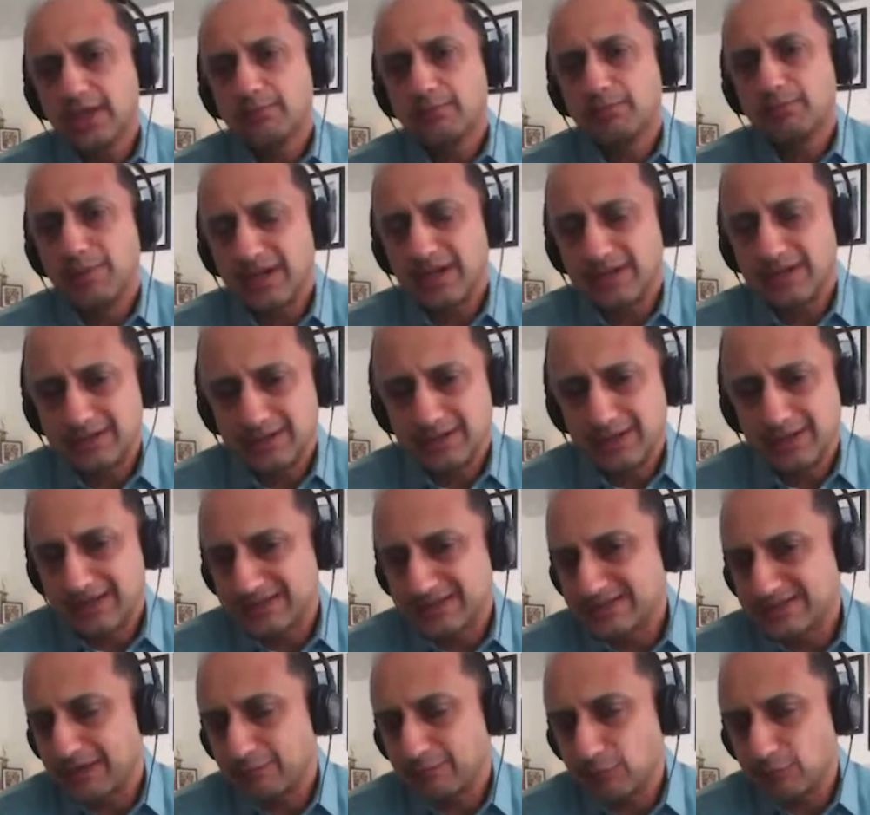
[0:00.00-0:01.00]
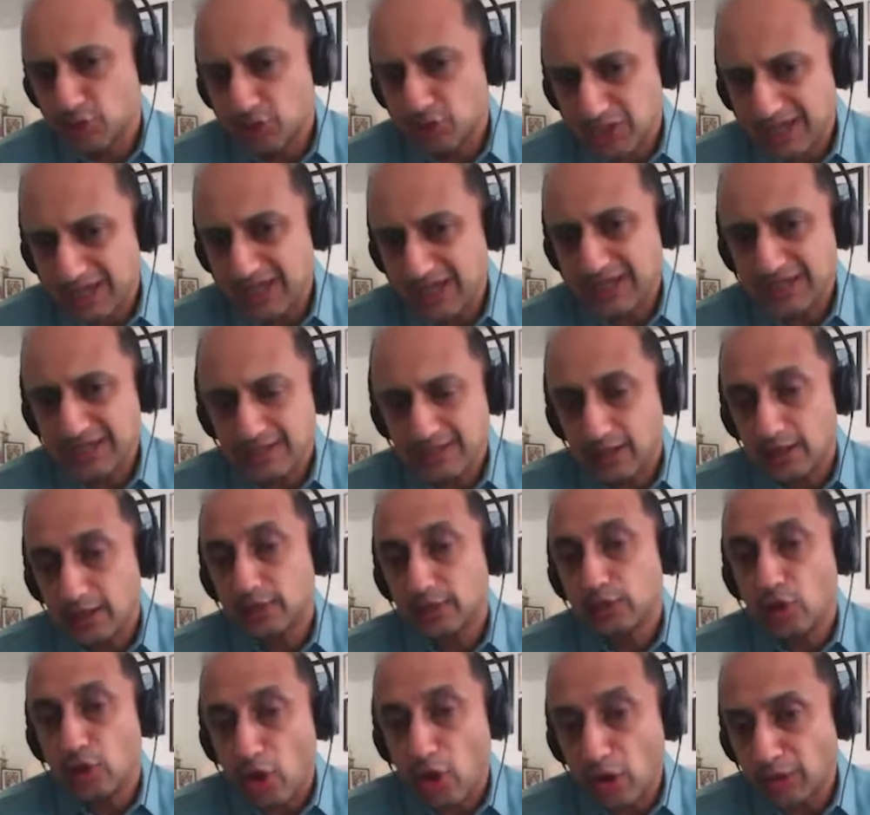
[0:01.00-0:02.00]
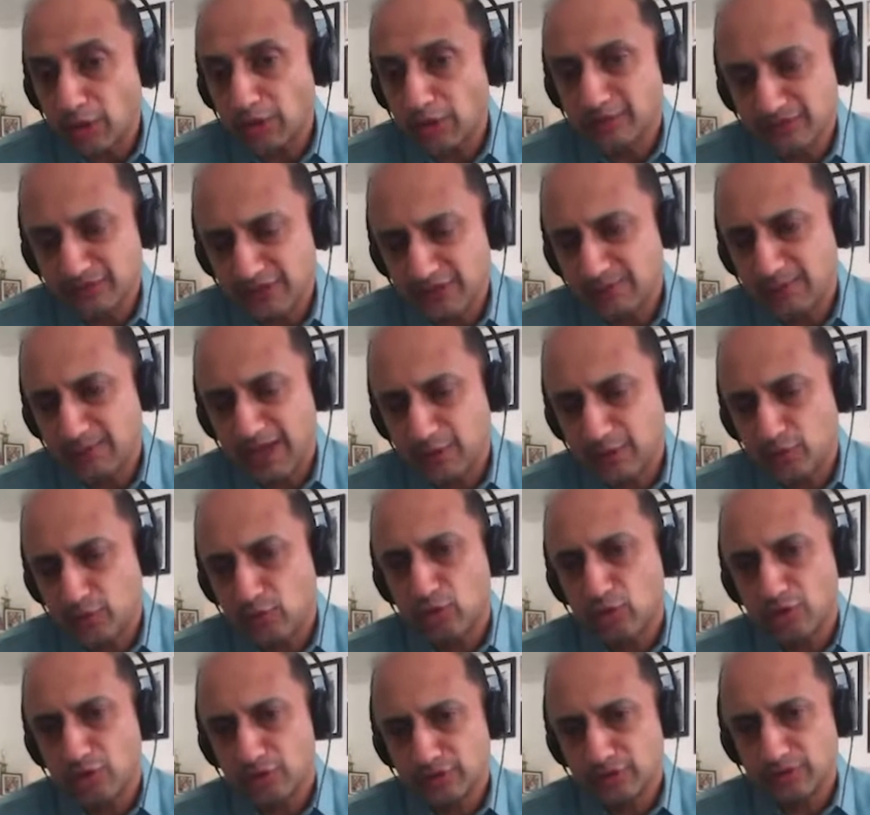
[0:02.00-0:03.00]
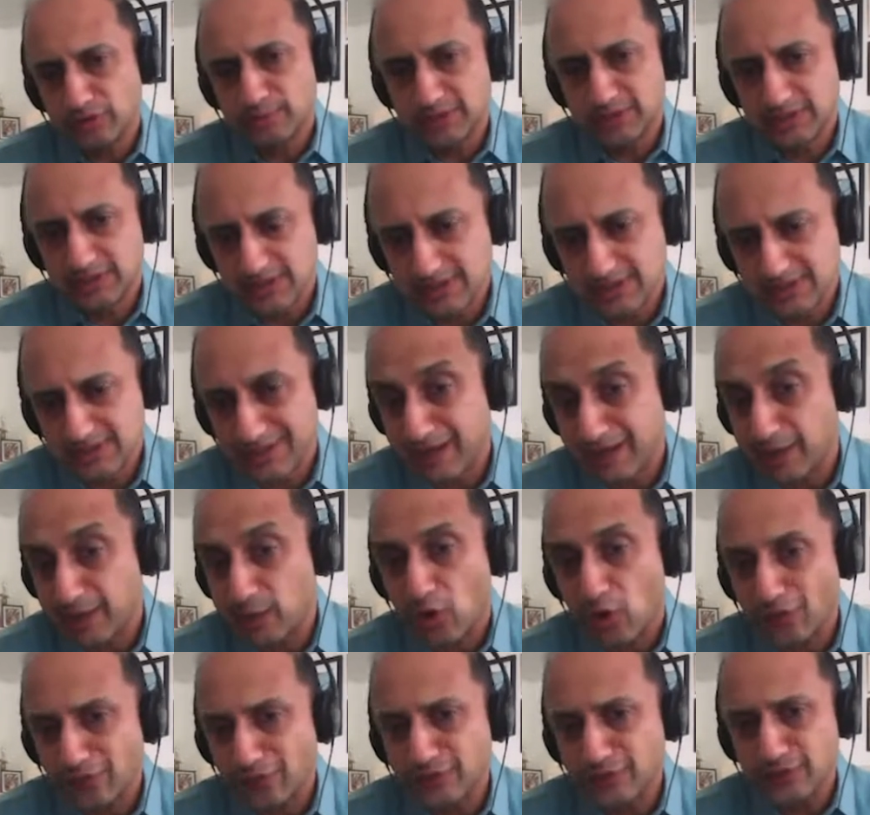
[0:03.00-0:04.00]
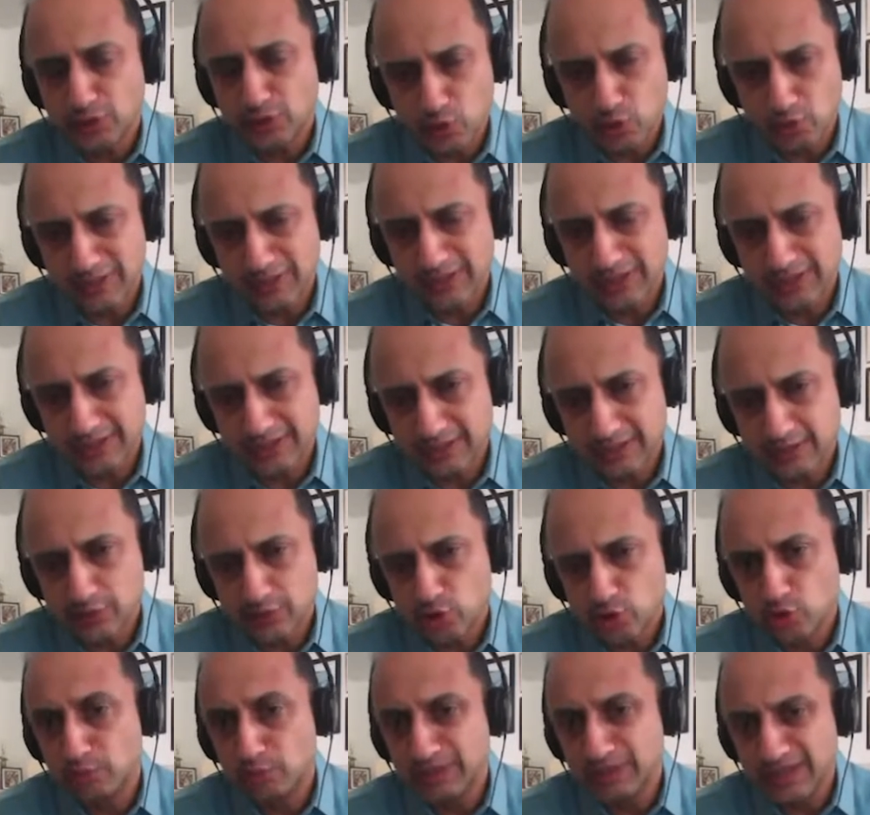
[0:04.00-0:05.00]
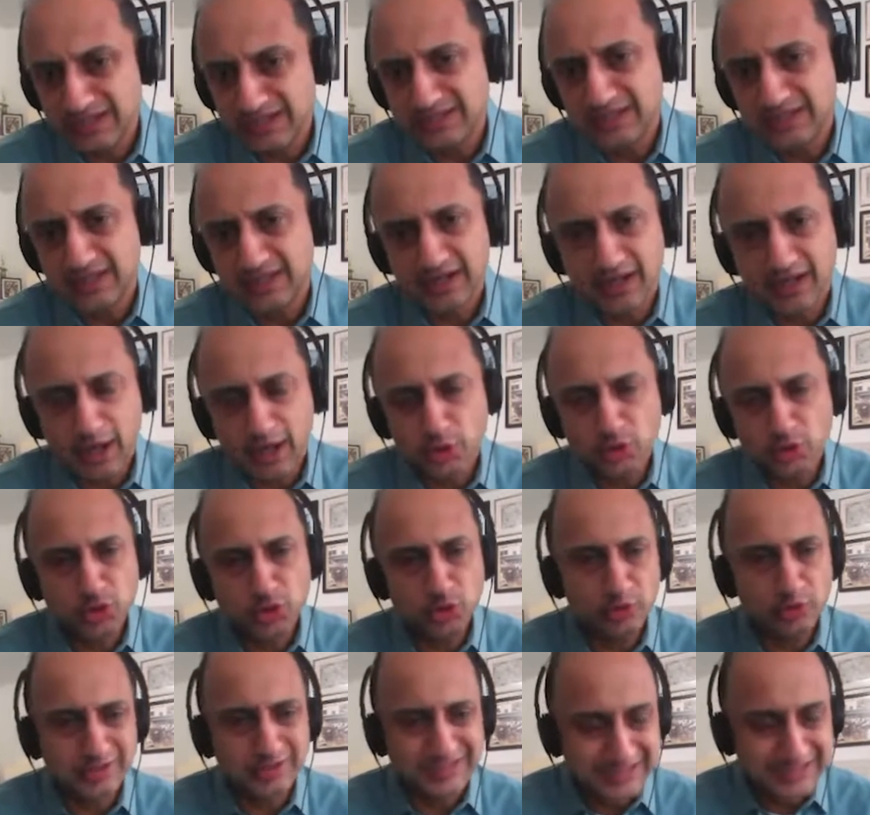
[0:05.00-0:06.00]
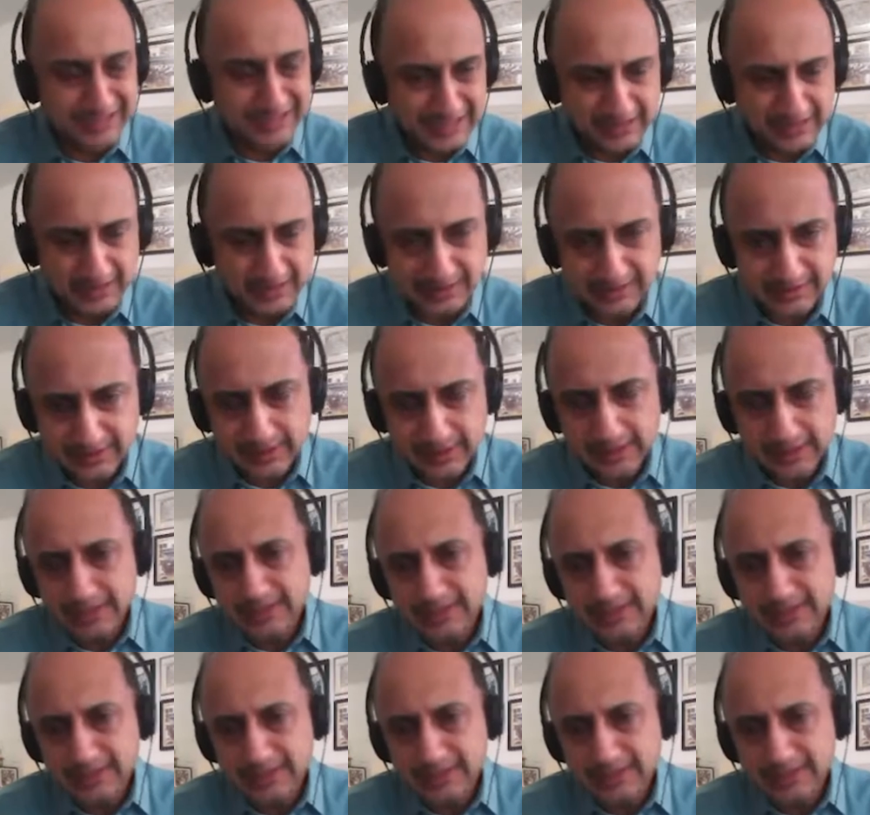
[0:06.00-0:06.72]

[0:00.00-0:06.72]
but as I was saying, a lot of the micro entrepreneurs are often doing it to meet their household's needs.